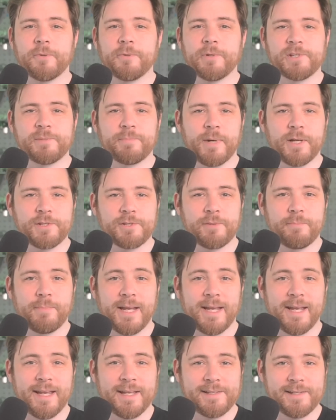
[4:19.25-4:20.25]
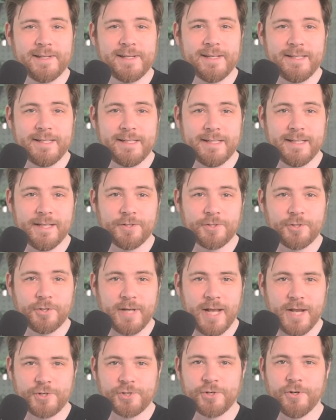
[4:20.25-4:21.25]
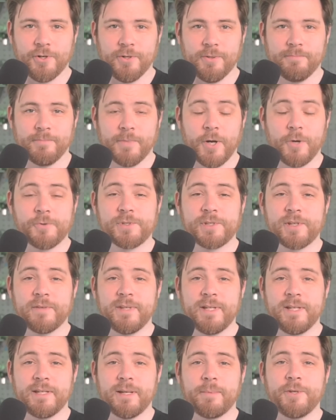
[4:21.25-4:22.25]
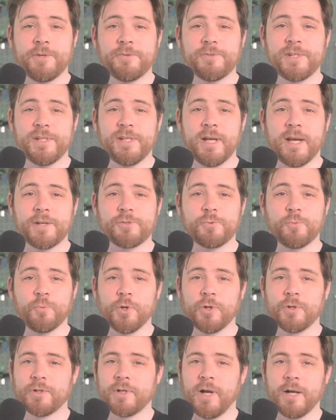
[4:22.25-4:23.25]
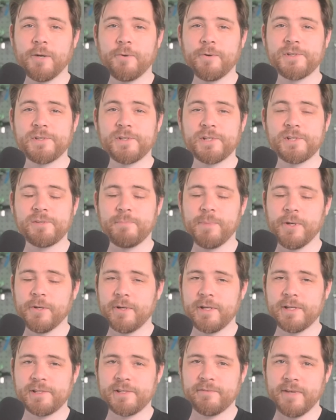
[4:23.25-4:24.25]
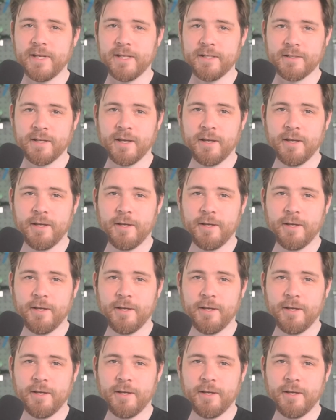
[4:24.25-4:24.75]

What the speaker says: is sponsored by SAE International, hosts of the WCX World Congress Experience event.